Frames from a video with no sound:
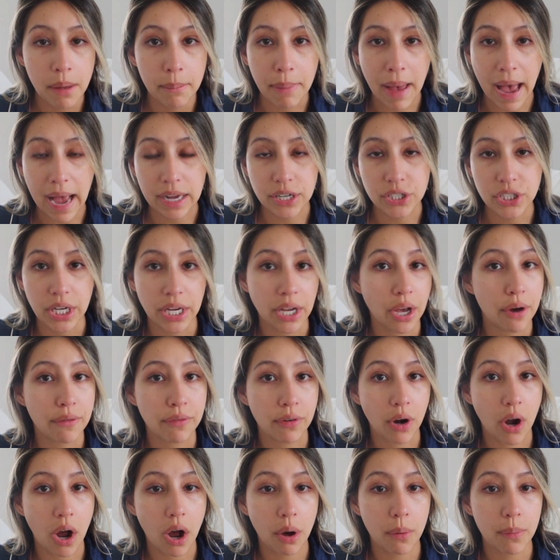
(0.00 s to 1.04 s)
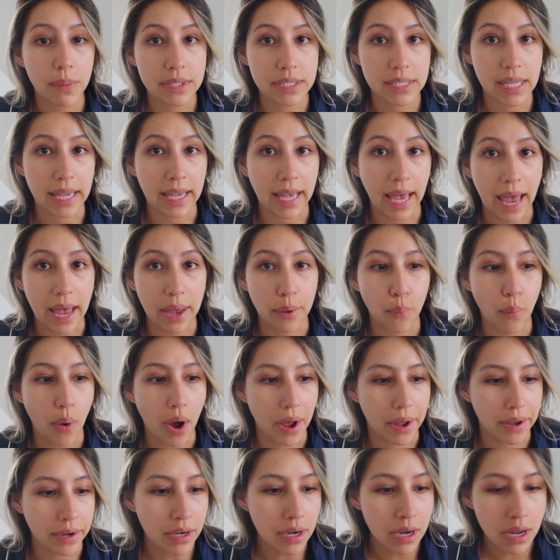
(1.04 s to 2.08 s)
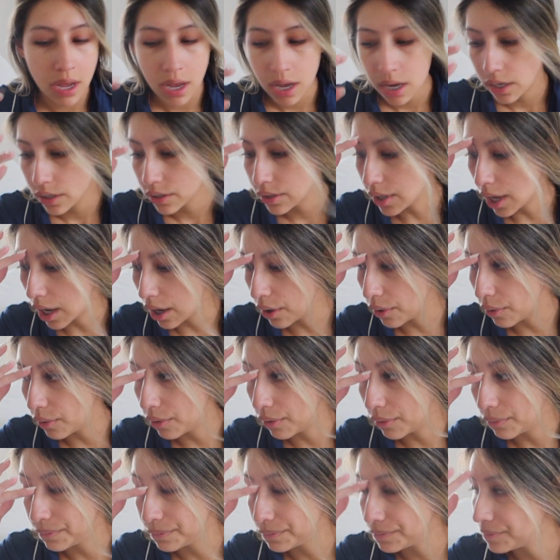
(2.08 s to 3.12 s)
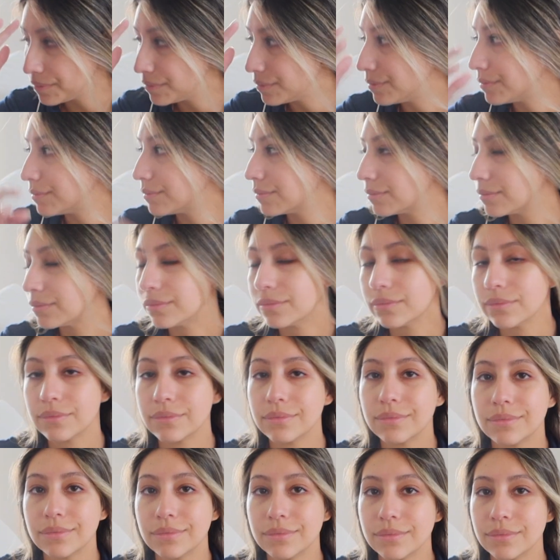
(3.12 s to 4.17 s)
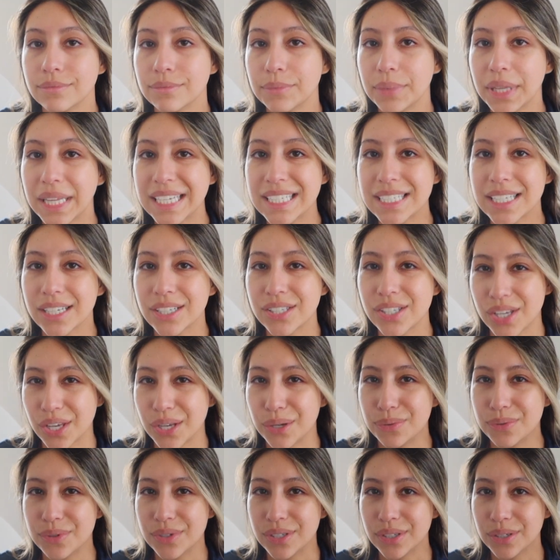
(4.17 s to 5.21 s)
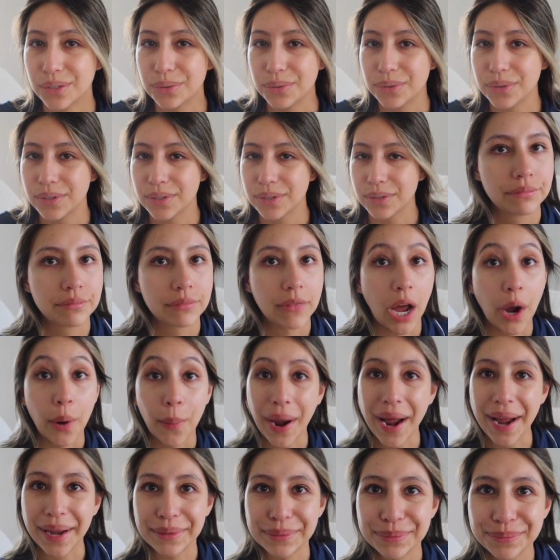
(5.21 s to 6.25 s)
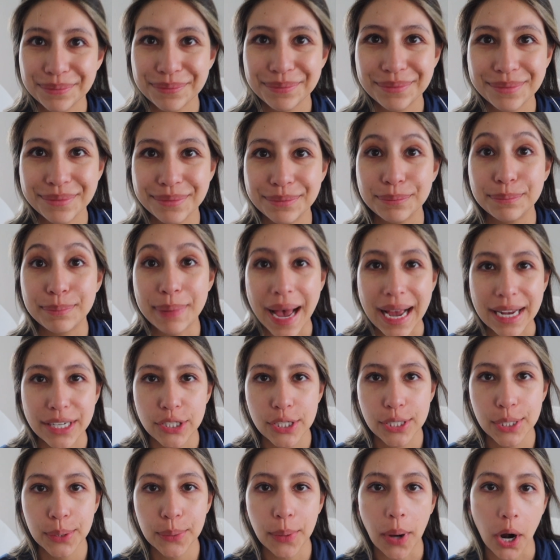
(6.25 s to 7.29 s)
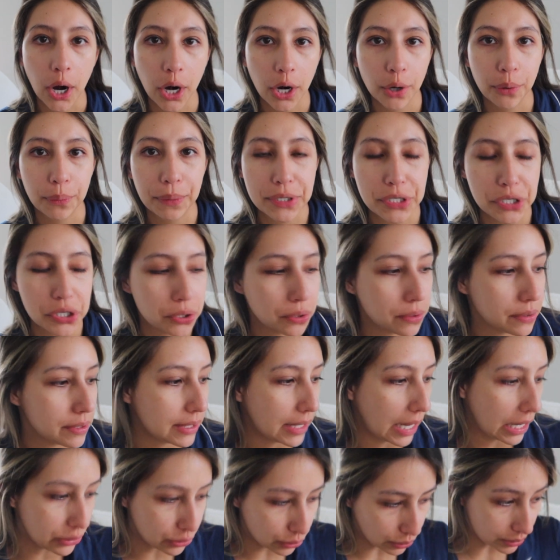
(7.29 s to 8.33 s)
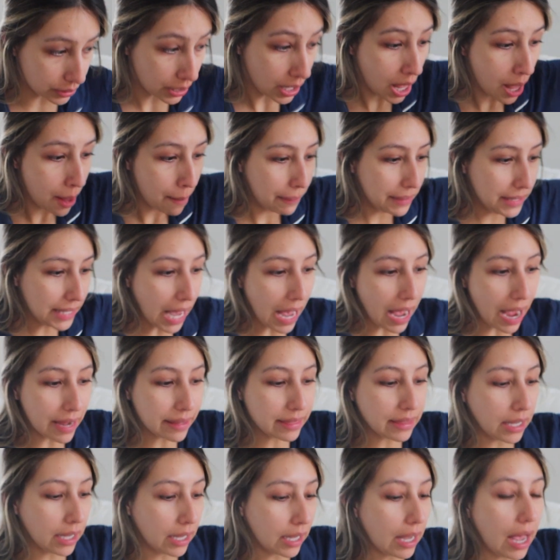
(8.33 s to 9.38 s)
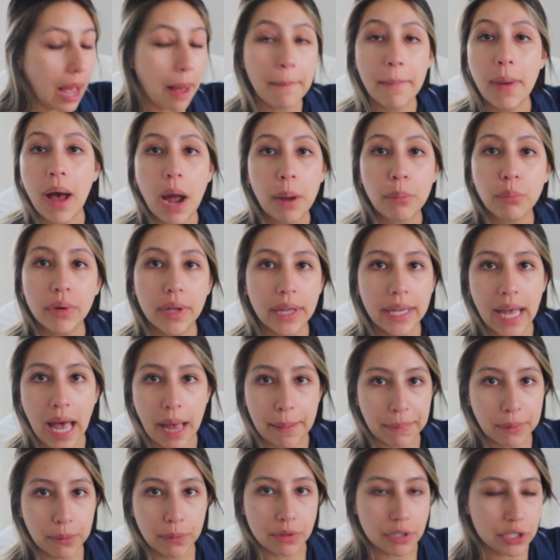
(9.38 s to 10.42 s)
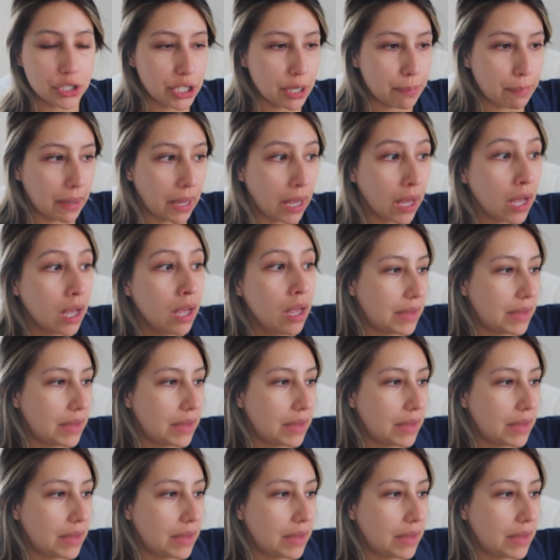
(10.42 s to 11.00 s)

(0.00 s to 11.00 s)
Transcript: Packaging overall was like A1, so please excuse. All right, back to our original scheduled. But yeah, I think I'm really happy with the shipping.